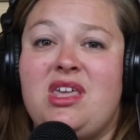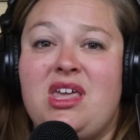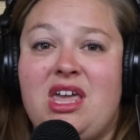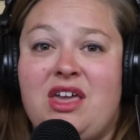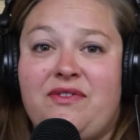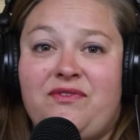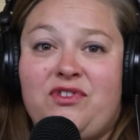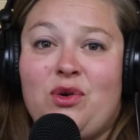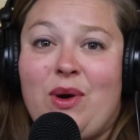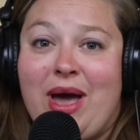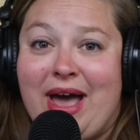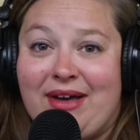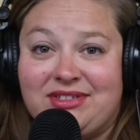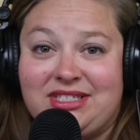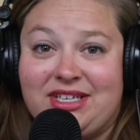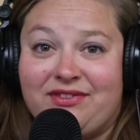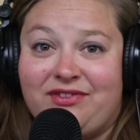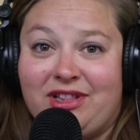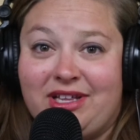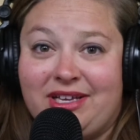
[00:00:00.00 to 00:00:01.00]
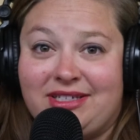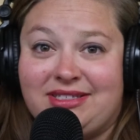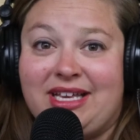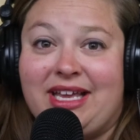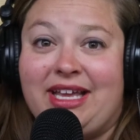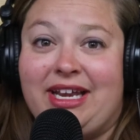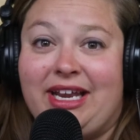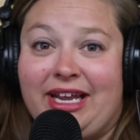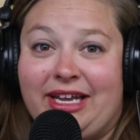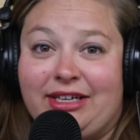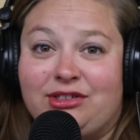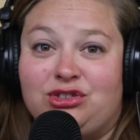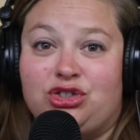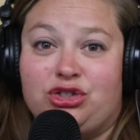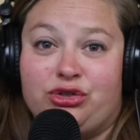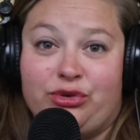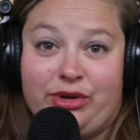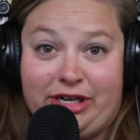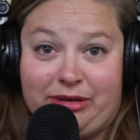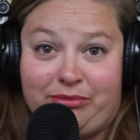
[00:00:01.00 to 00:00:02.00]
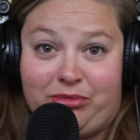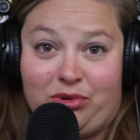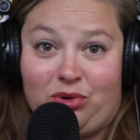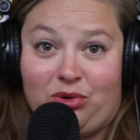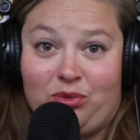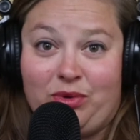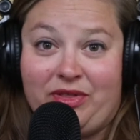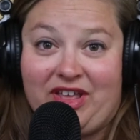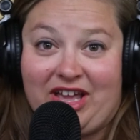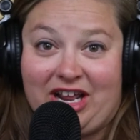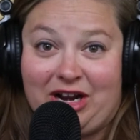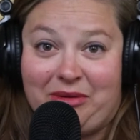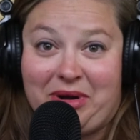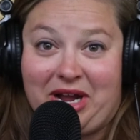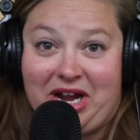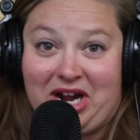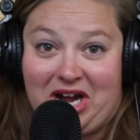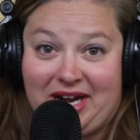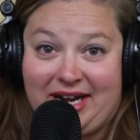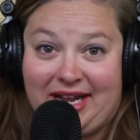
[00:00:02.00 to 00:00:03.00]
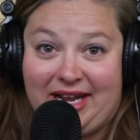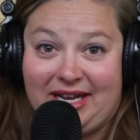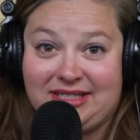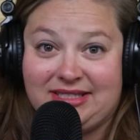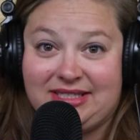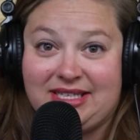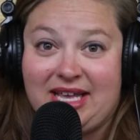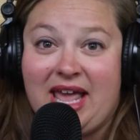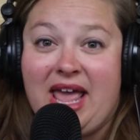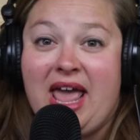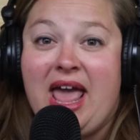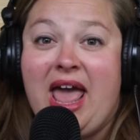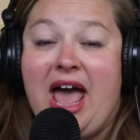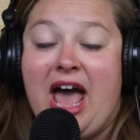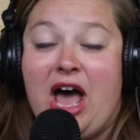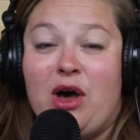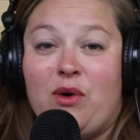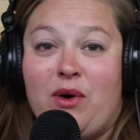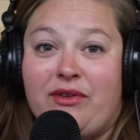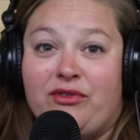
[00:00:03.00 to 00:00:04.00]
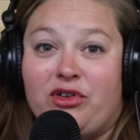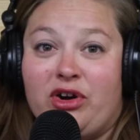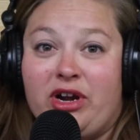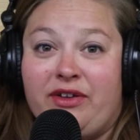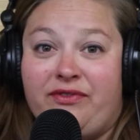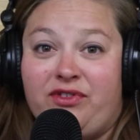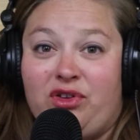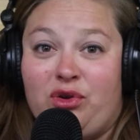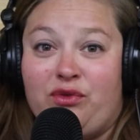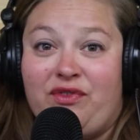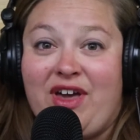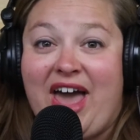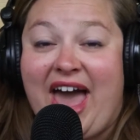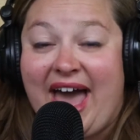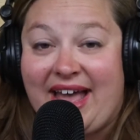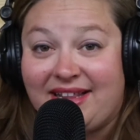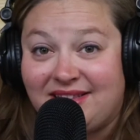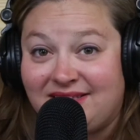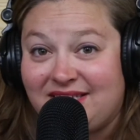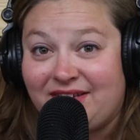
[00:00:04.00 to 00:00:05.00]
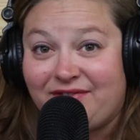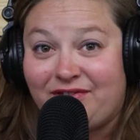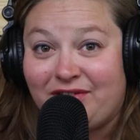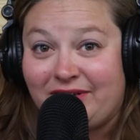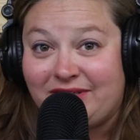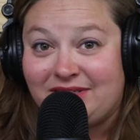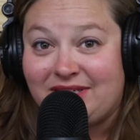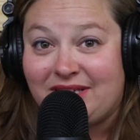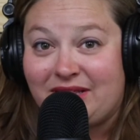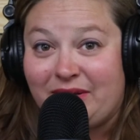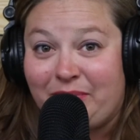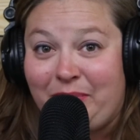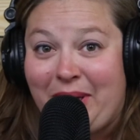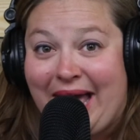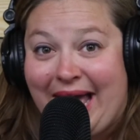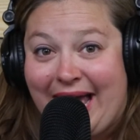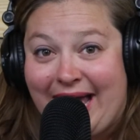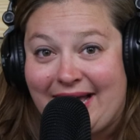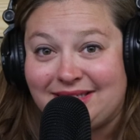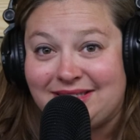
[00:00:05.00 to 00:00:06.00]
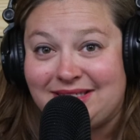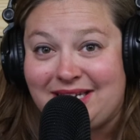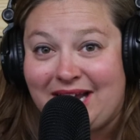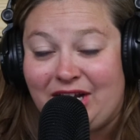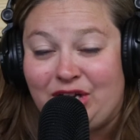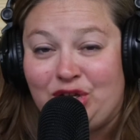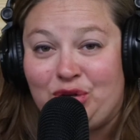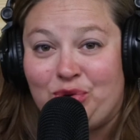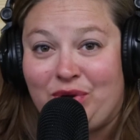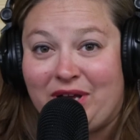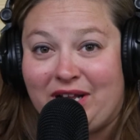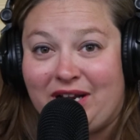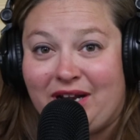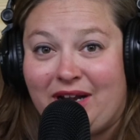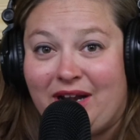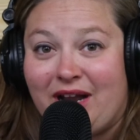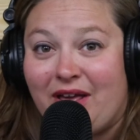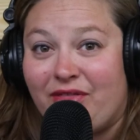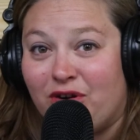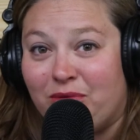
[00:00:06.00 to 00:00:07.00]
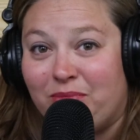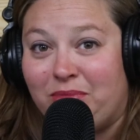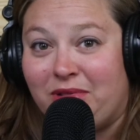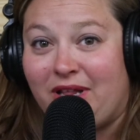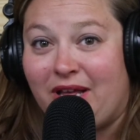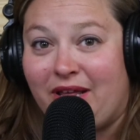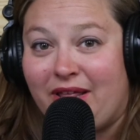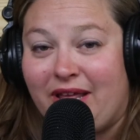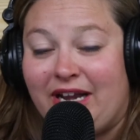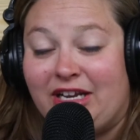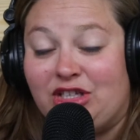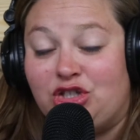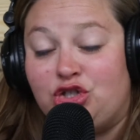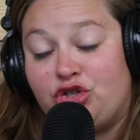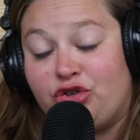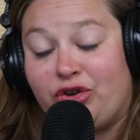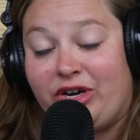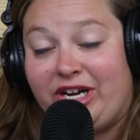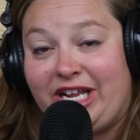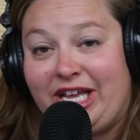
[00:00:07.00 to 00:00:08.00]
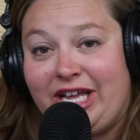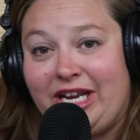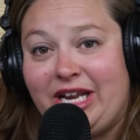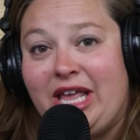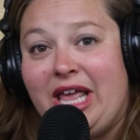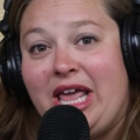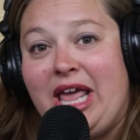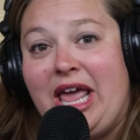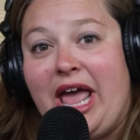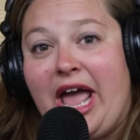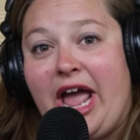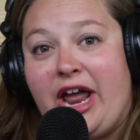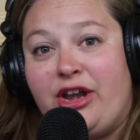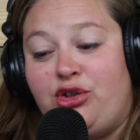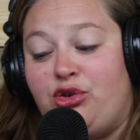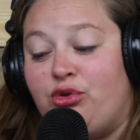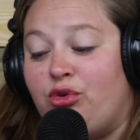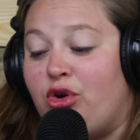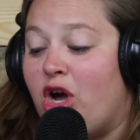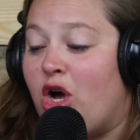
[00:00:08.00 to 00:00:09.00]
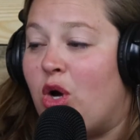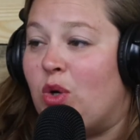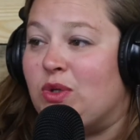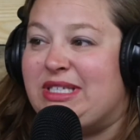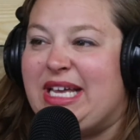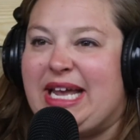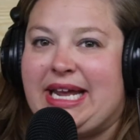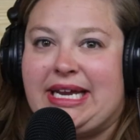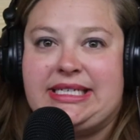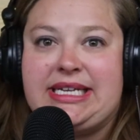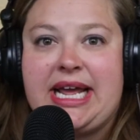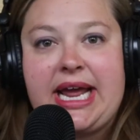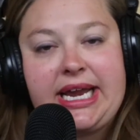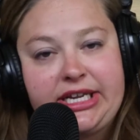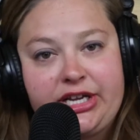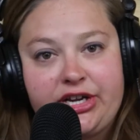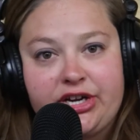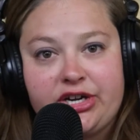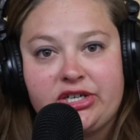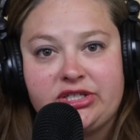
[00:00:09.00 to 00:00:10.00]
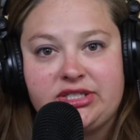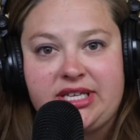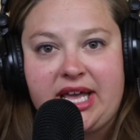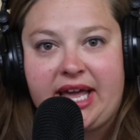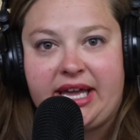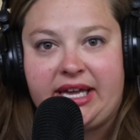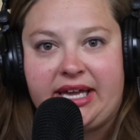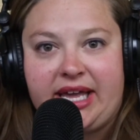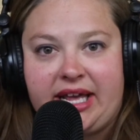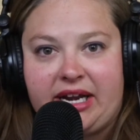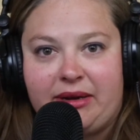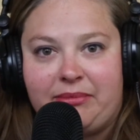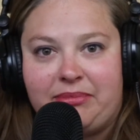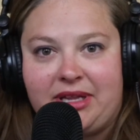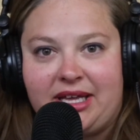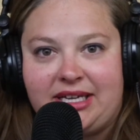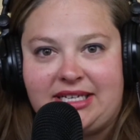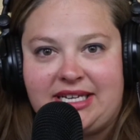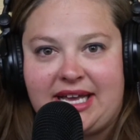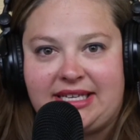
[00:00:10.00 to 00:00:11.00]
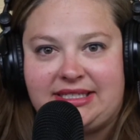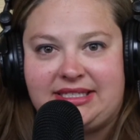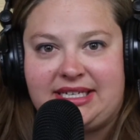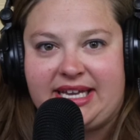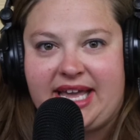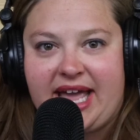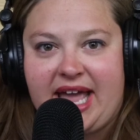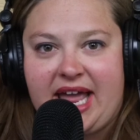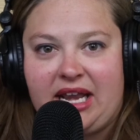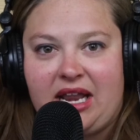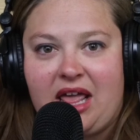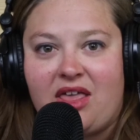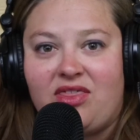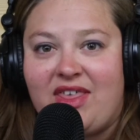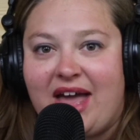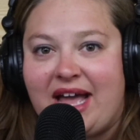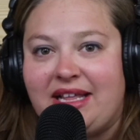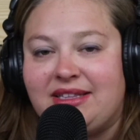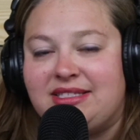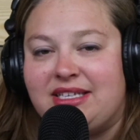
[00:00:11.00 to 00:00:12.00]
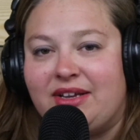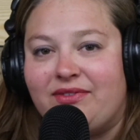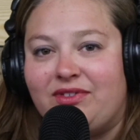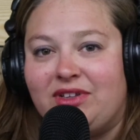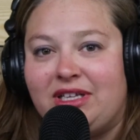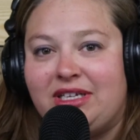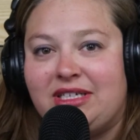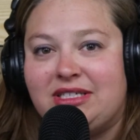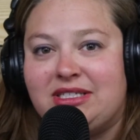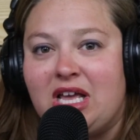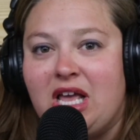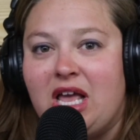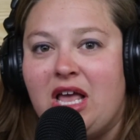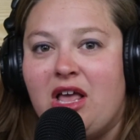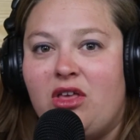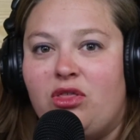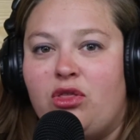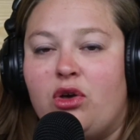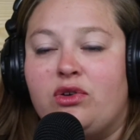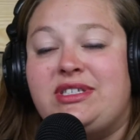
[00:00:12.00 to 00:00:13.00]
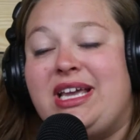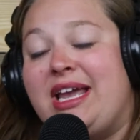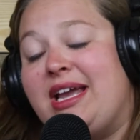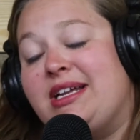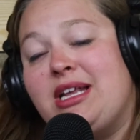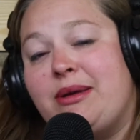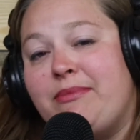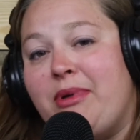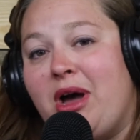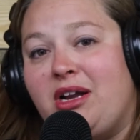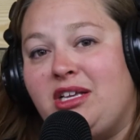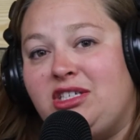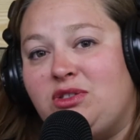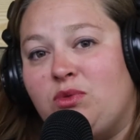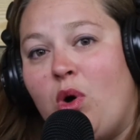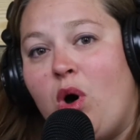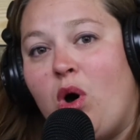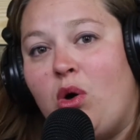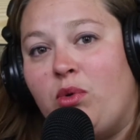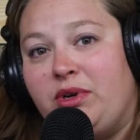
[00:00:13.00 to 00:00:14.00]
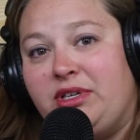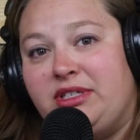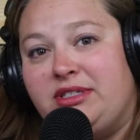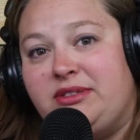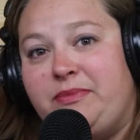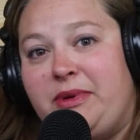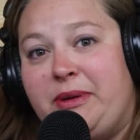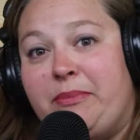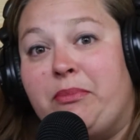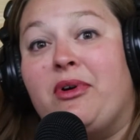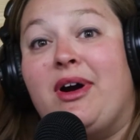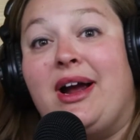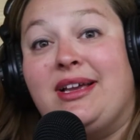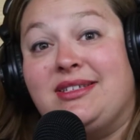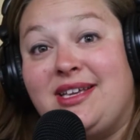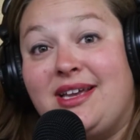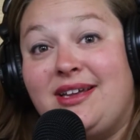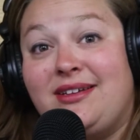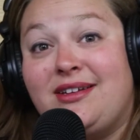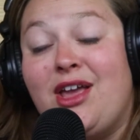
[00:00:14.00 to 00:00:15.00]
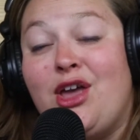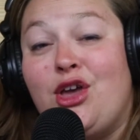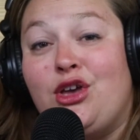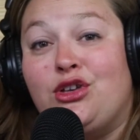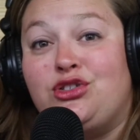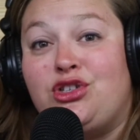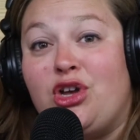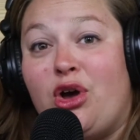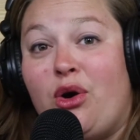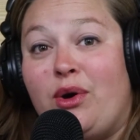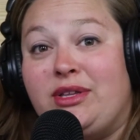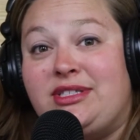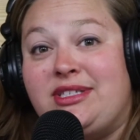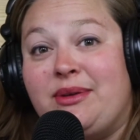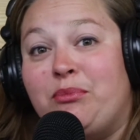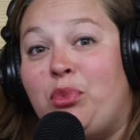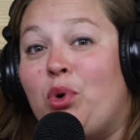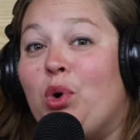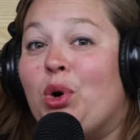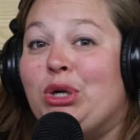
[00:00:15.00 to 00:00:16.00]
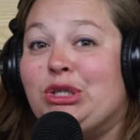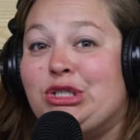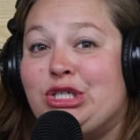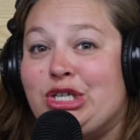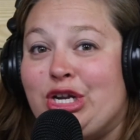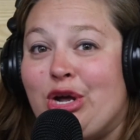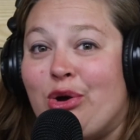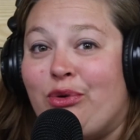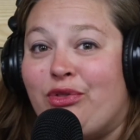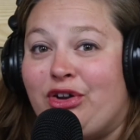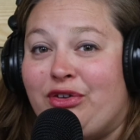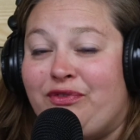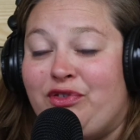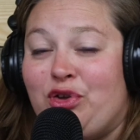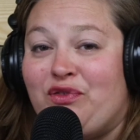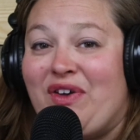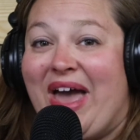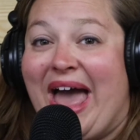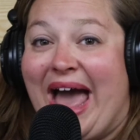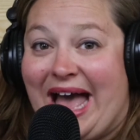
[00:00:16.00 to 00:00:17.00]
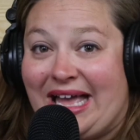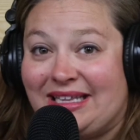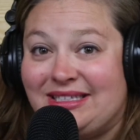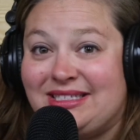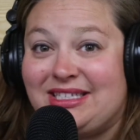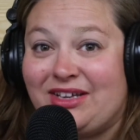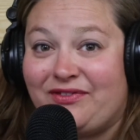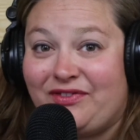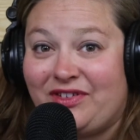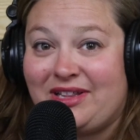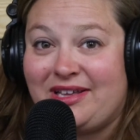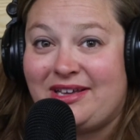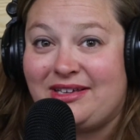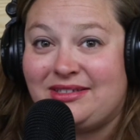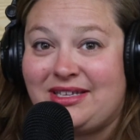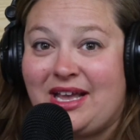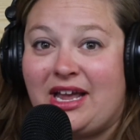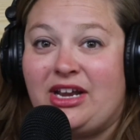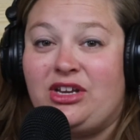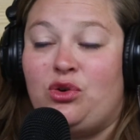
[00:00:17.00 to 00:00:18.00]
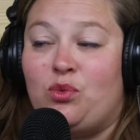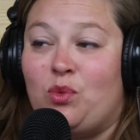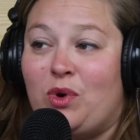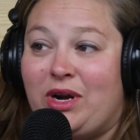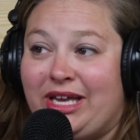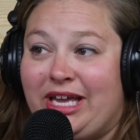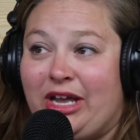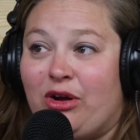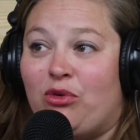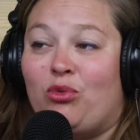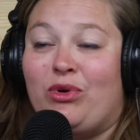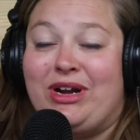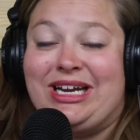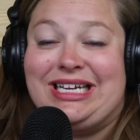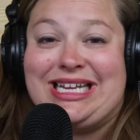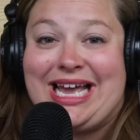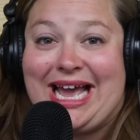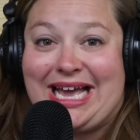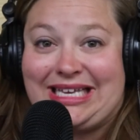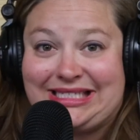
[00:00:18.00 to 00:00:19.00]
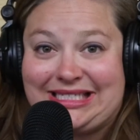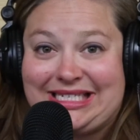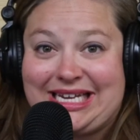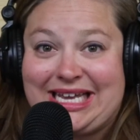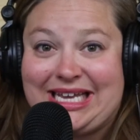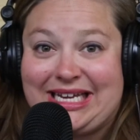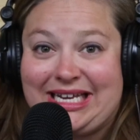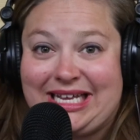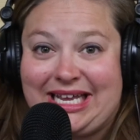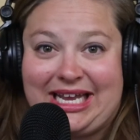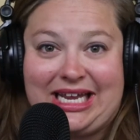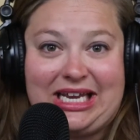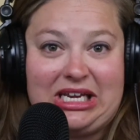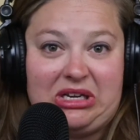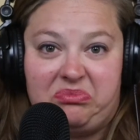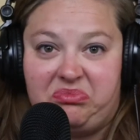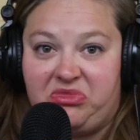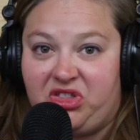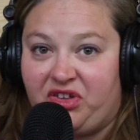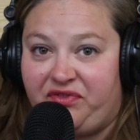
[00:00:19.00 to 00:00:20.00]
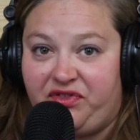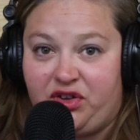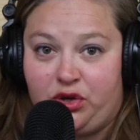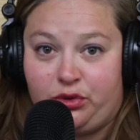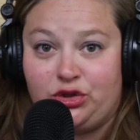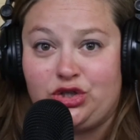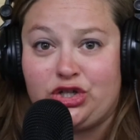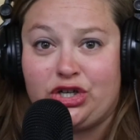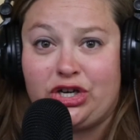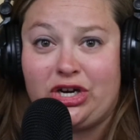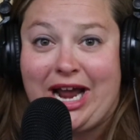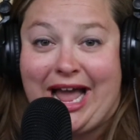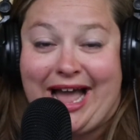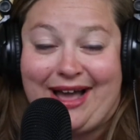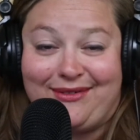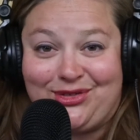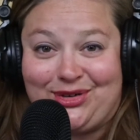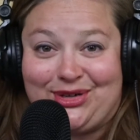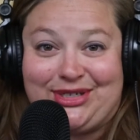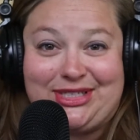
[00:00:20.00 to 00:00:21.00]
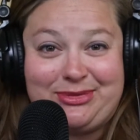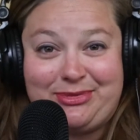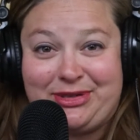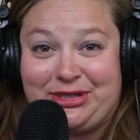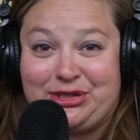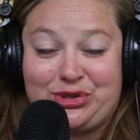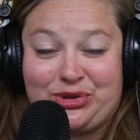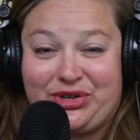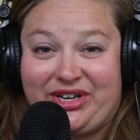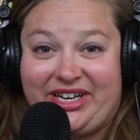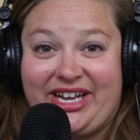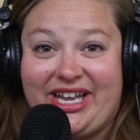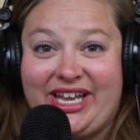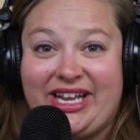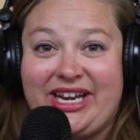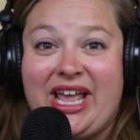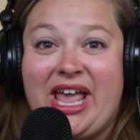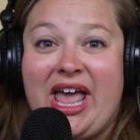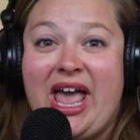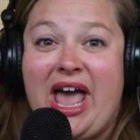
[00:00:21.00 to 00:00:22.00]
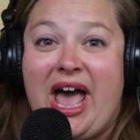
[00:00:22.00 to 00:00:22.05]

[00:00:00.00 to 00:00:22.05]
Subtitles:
If you have syphilis, it is treatable with antibiotics. However, if you've had syphilis in the past and you get another and it's treated, and you go, say, in 10 years and get a blood test again, that syphilis, those antibodies will always be present. So it's important to know that if you've had syphilis and you want to get retested in the future after it's been treated,